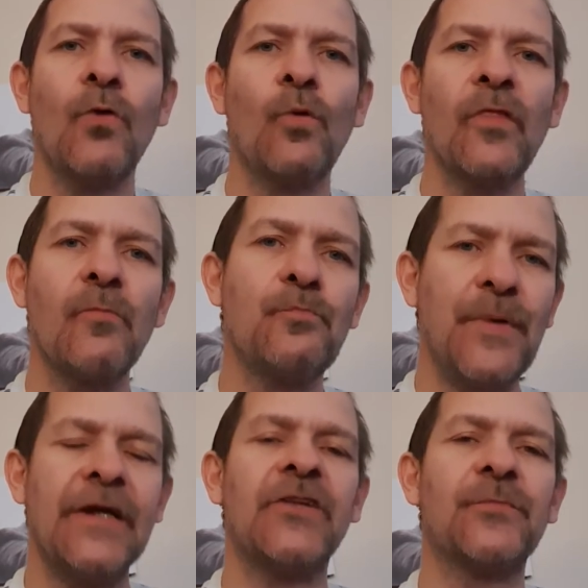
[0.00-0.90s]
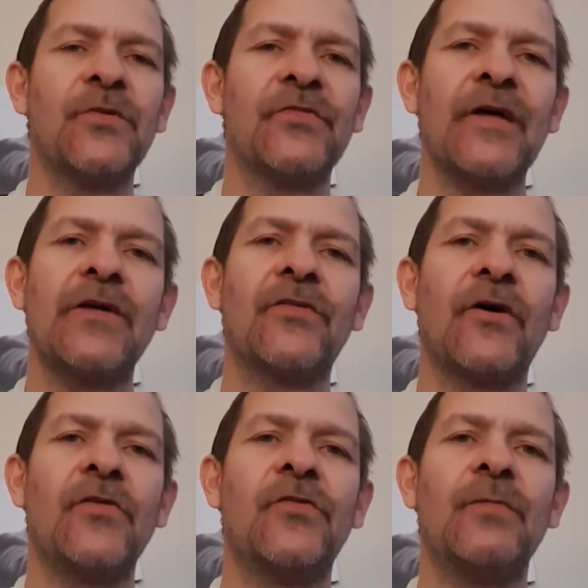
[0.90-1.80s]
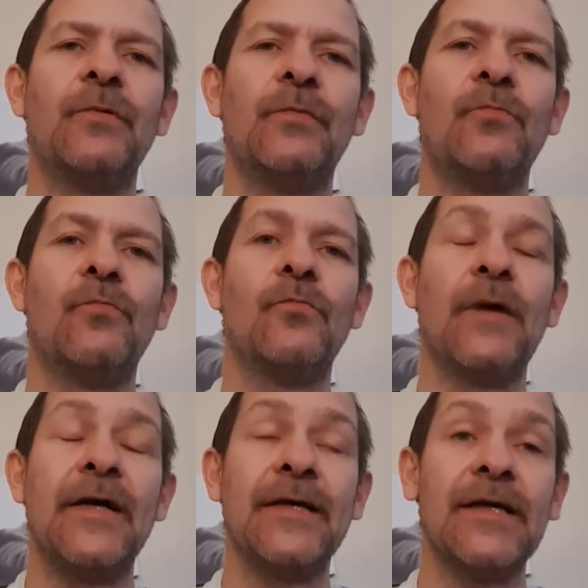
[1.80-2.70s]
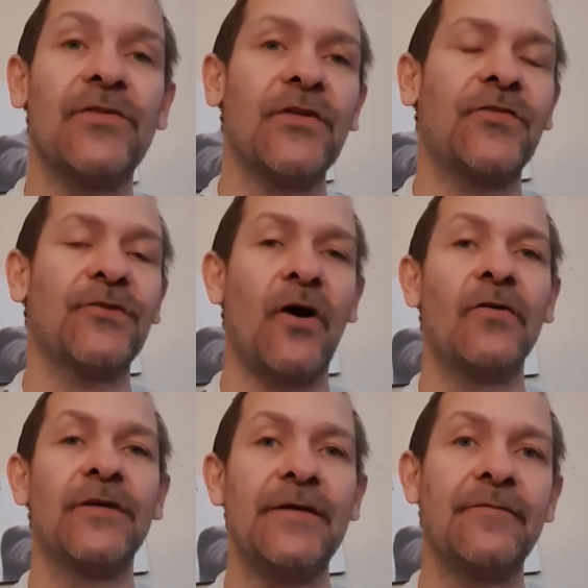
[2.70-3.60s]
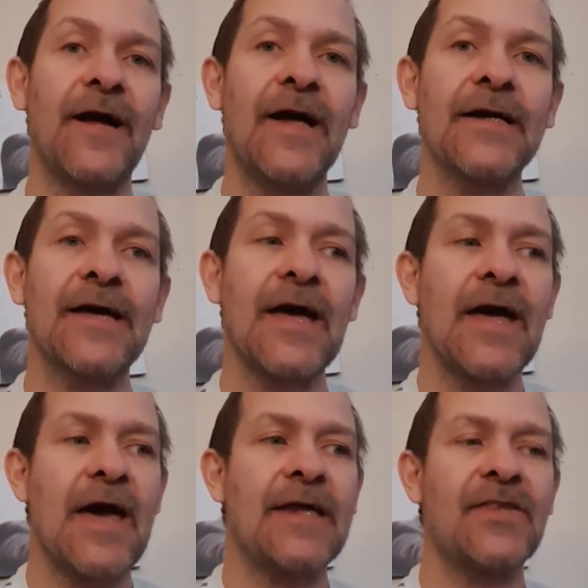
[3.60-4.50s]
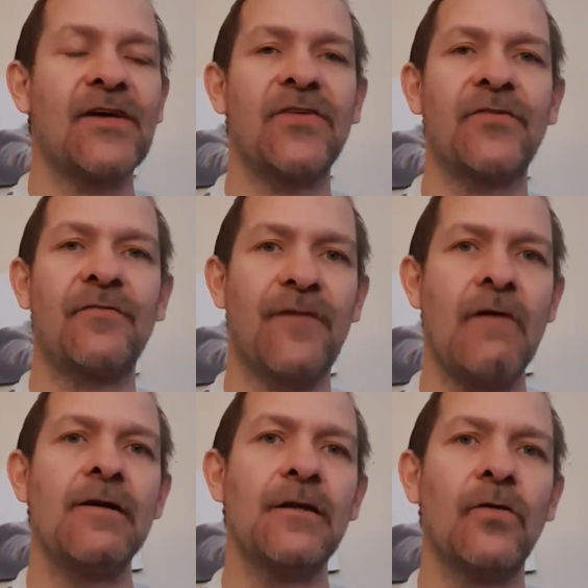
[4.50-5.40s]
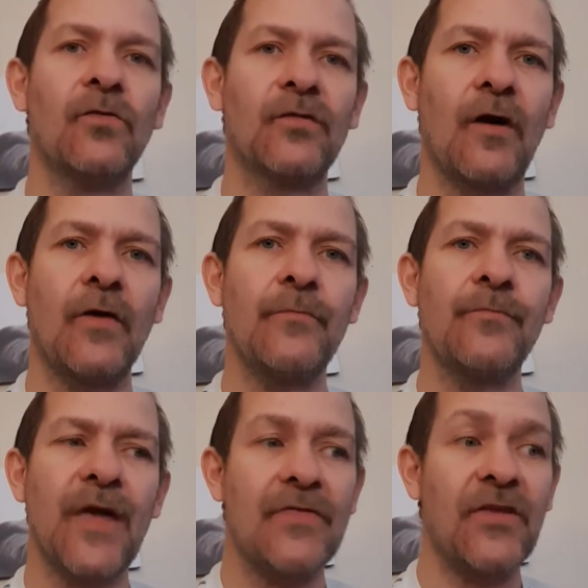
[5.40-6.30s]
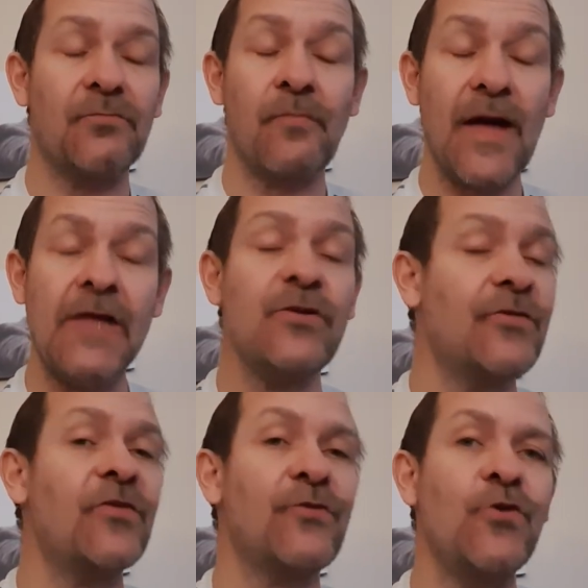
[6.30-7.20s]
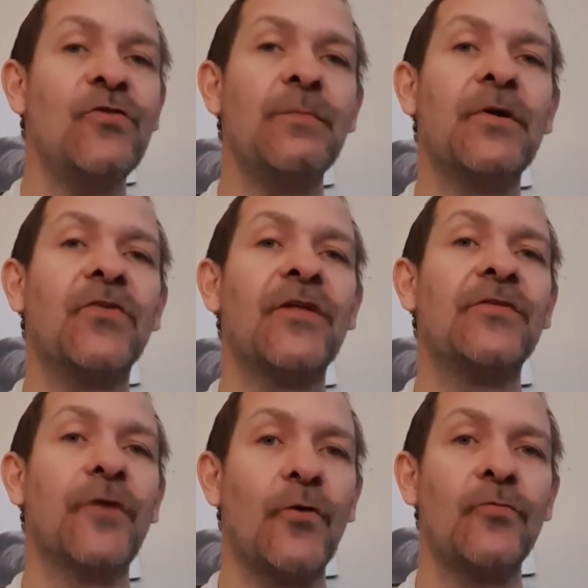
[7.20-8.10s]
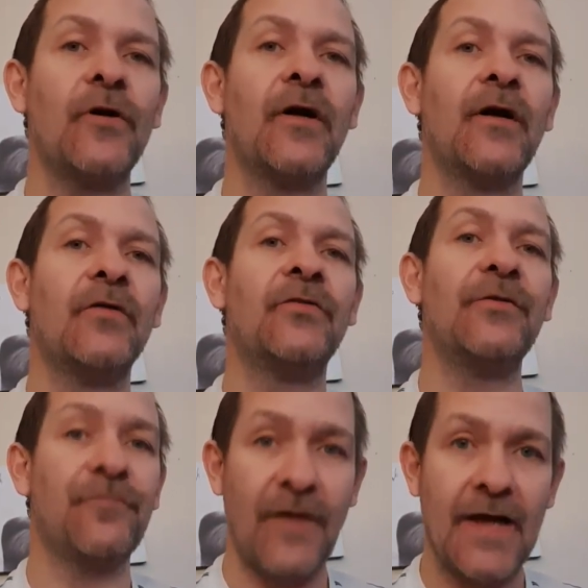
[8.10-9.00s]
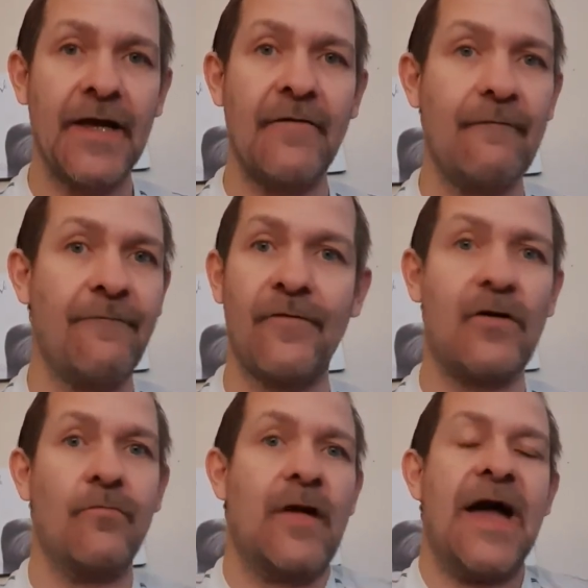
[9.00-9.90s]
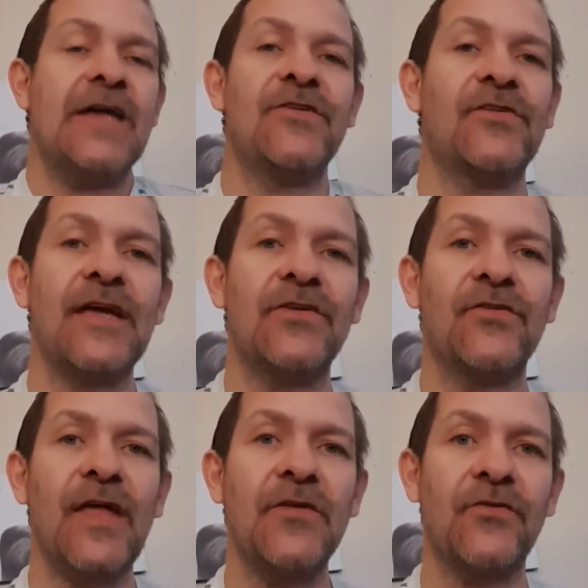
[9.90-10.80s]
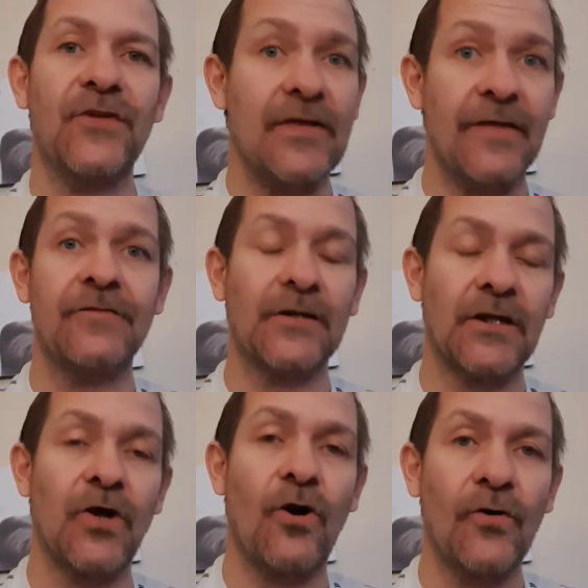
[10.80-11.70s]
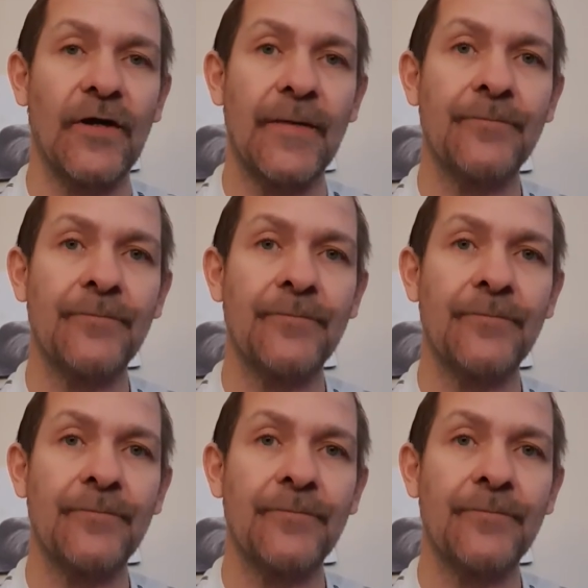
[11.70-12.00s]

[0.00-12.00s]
One of the biggest mistakes that I see people making is they start a defrag and it takes a very long time. And this is usually because they don't defrag it for ages and ages and ages, and yet they've done a lot on it.